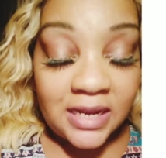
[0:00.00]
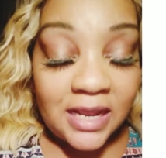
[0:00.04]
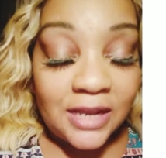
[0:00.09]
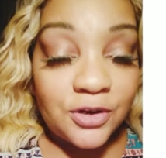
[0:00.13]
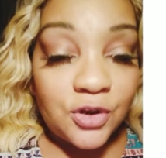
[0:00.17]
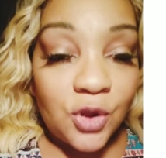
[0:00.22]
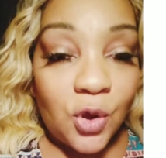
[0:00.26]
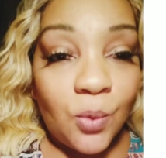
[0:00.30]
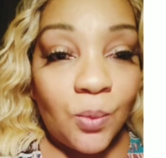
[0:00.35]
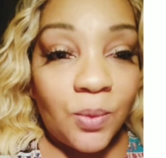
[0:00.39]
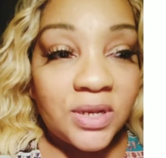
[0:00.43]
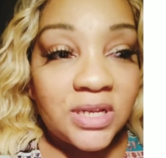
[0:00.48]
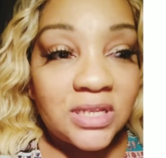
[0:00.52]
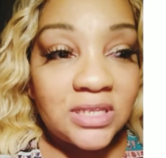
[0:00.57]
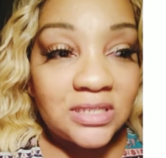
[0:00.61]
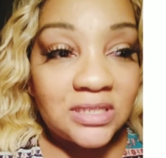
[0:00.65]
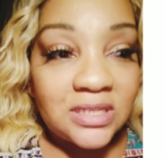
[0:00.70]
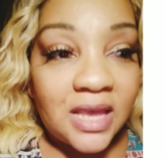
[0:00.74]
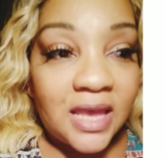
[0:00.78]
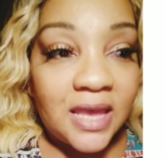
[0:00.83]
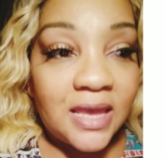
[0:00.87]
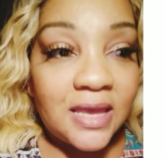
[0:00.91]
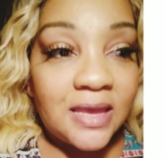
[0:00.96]
And I don't want to
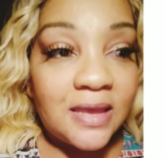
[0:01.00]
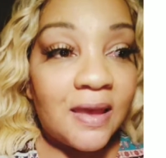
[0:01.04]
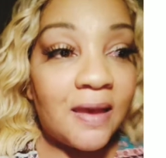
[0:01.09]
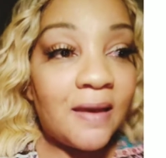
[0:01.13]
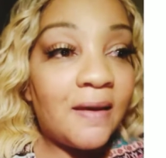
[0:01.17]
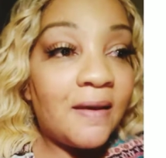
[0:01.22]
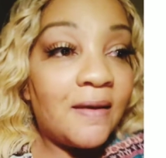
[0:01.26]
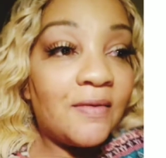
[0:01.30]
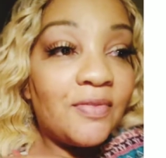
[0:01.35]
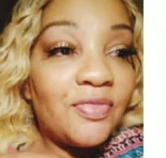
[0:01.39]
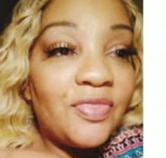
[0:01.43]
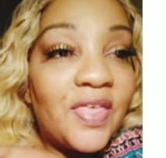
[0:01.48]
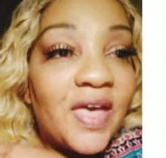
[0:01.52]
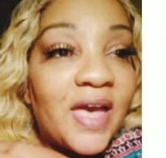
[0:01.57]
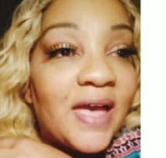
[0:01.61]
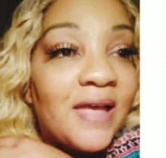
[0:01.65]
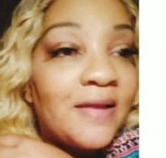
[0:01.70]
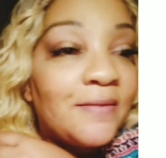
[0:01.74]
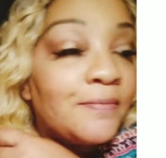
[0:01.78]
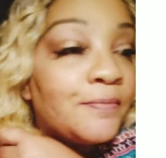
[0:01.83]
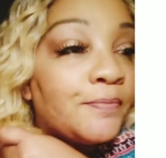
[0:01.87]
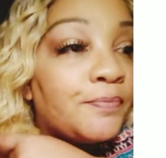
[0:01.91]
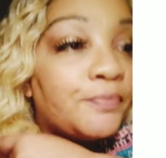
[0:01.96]
say
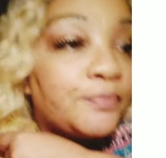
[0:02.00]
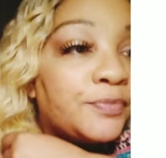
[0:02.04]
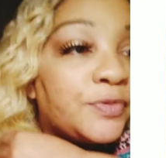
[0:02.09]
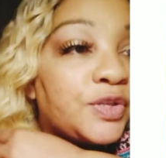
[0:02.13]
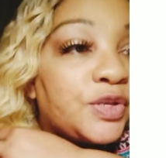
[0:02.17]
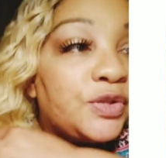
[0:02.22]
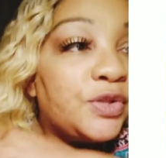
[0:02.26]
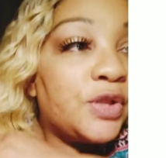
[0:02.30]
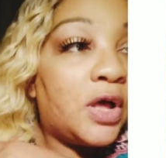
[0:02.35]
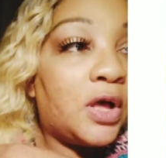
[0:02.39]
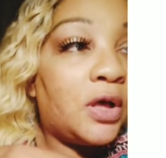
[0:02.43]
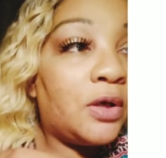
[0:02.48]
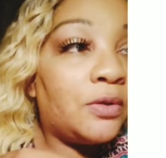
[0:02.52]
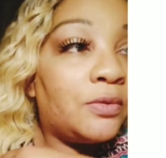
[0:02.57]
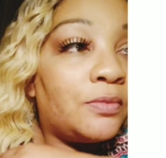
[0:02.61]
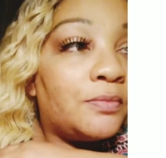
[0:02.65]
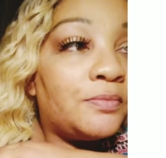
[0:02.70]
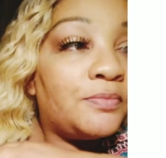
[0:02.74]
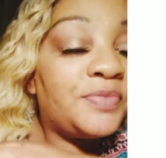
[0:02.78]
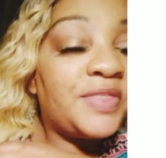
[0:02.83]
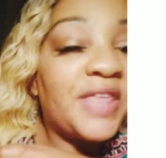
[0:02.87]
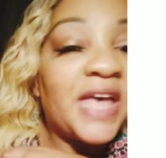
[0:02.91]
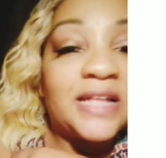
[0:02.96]
that you know,
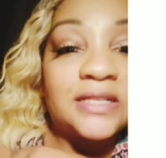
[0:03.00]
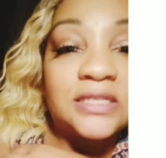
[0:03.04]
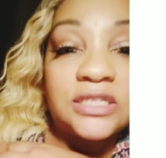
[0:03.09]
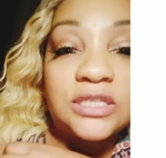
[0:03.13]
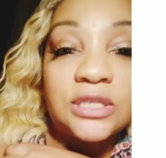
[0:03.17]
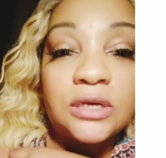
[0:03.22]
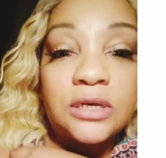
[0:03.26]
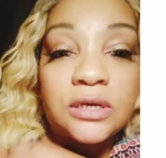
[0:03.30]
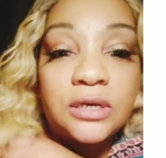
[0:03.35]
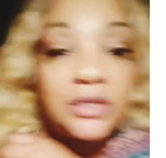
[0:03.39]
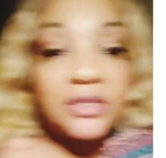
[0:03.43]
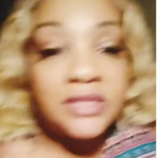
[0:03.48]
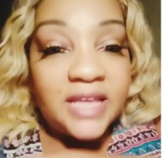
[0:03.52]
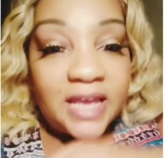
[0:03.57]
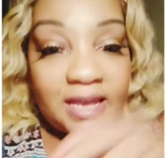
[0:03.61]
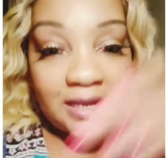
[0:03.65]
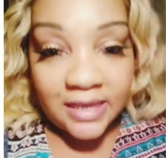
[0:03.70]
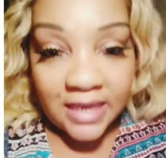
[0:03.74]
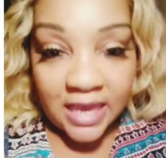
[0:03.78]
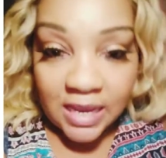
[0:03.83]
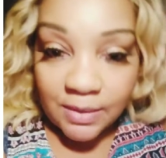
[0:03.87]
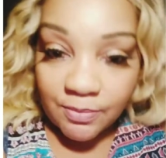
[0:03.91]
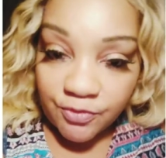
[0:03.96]
that's the good
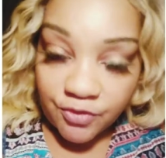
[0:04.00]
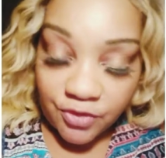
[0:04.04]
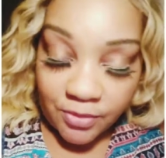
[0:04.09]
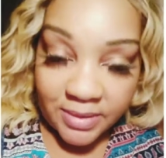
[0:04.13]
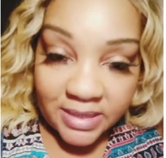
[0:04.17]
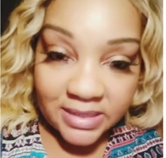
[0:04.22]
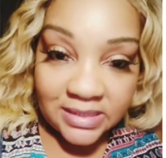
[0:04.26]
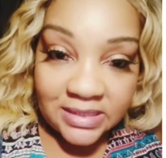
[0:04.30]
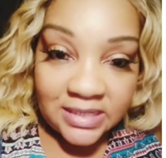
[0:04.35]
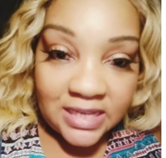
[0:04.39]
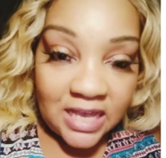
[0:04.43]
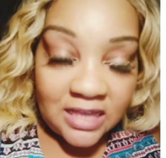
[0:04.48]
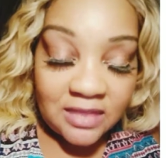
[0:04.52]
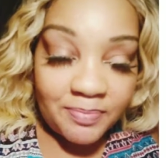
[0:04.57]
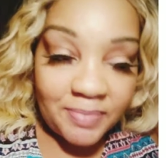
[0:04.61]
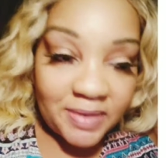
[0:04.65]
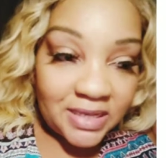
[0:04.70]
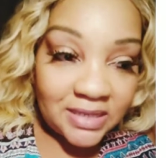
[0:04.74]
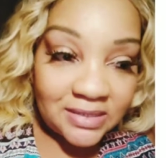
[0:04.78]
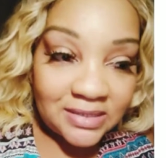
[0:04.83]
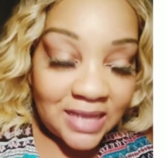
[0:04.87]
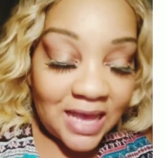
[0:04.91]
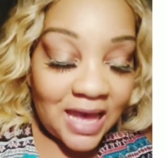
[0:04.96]
that came from his death
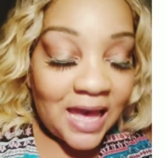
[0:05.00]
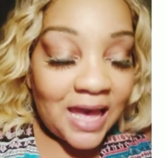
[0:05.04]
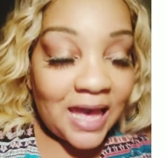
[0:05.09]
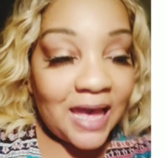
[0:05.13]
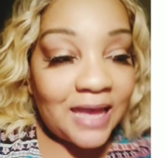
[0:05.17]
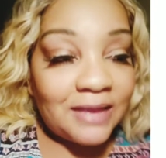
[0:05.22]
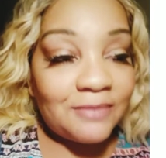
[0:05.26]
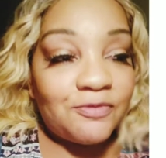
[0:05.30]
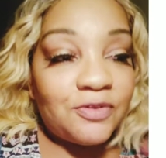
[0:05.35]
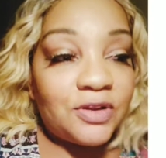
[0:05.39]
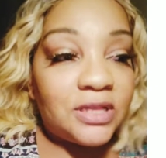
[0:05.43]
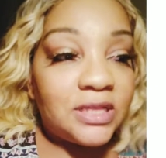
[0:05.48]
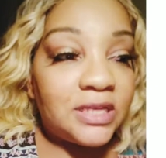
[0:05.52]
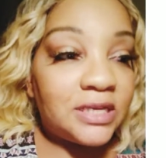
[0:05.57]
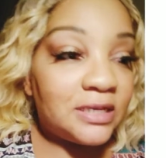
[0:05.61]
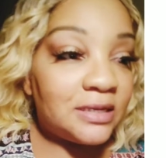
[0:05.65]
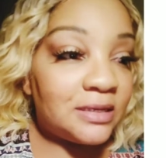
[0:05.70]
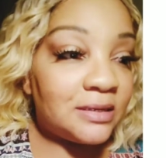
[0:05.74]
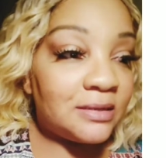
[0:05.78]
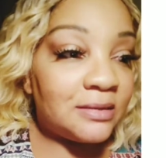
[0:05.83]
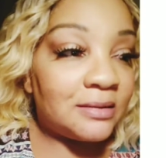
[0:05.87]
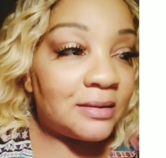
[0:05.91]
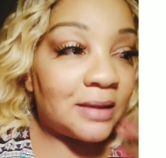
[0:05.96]
because I, I
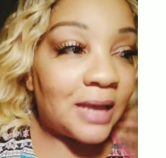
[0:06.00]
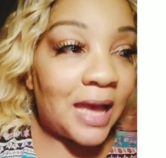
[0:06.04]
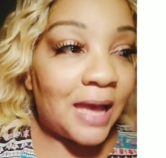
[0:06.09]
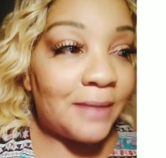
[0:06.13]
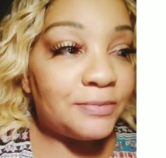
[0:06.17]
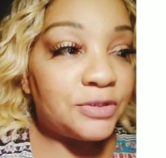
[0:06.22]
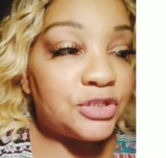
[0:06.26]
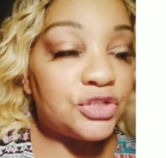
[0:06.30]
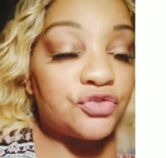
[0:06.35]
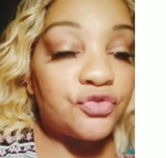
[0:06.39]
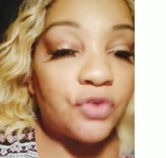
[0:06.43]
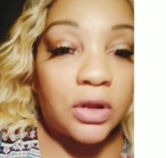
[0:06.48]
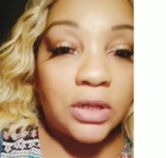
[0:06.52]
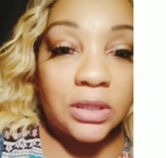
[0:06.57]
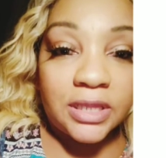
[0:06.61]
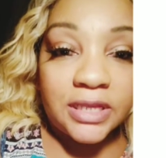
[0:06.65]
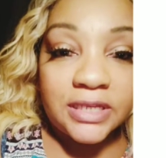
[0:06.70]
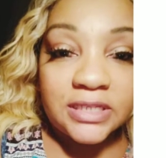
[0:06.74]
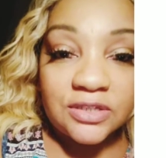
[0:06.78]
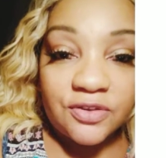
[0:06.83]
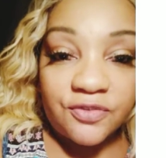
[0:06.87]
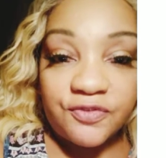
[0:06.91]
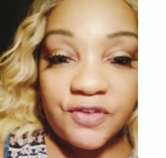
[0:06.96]
really I'm
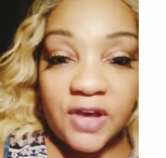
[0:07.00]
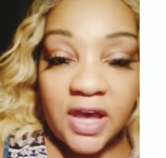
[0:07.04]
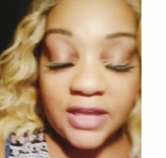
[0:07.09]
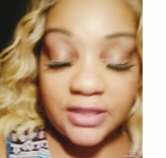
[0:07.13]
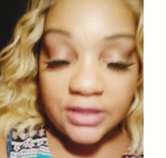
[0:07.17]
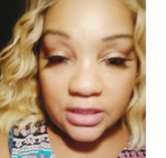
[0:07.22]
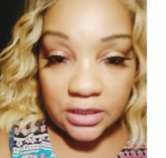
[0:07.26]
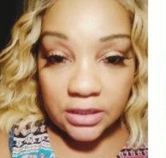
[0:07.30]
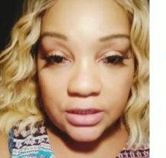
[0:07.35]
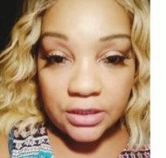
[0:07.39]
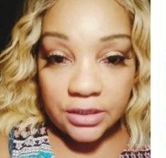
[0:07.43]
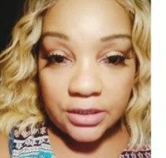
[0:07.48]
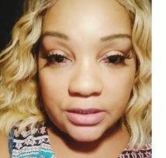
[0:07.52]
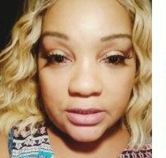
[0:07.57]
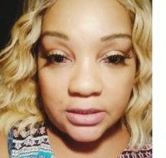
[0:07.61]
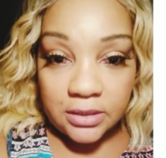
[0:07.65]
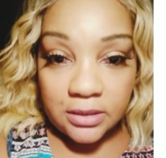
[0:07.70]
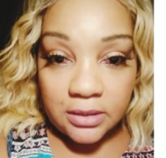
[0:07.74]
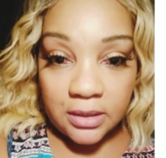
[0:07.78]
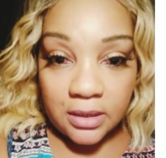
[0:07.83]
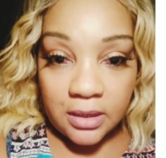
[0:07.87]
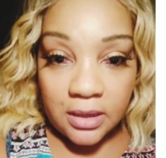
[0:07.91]
struggling to find the good.